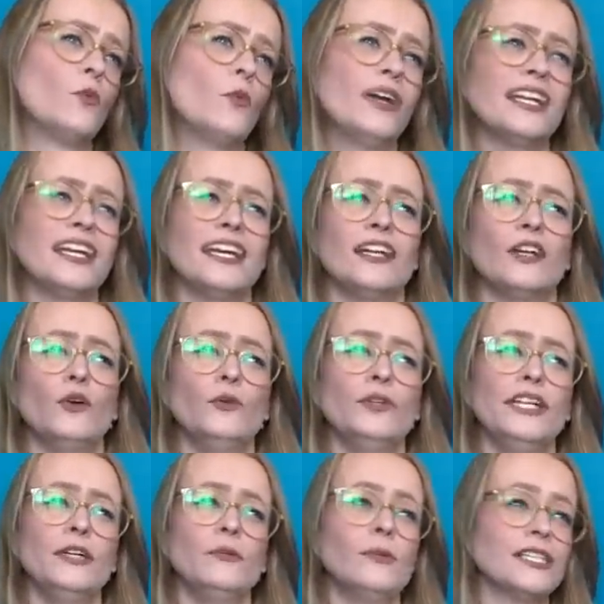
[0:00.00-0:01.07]
One can
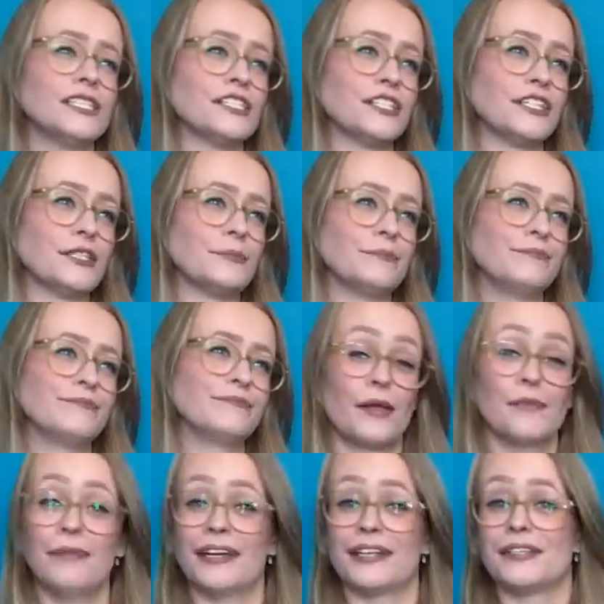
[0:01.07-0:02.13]
only wonder.
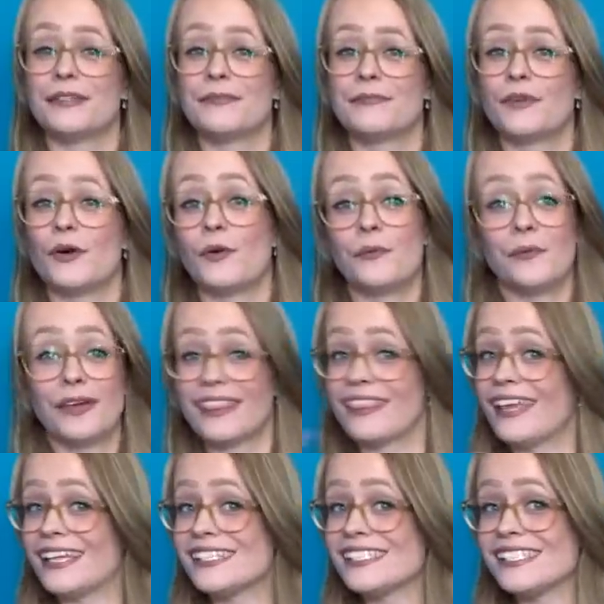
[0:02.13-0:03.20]
But with
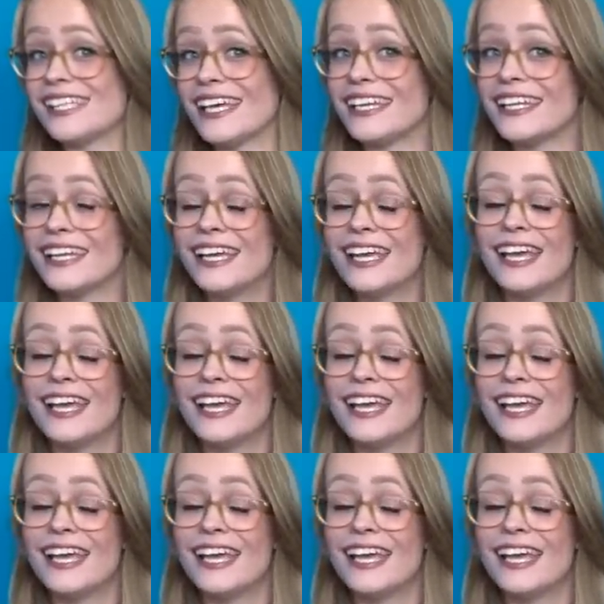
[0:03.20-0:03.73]
that said,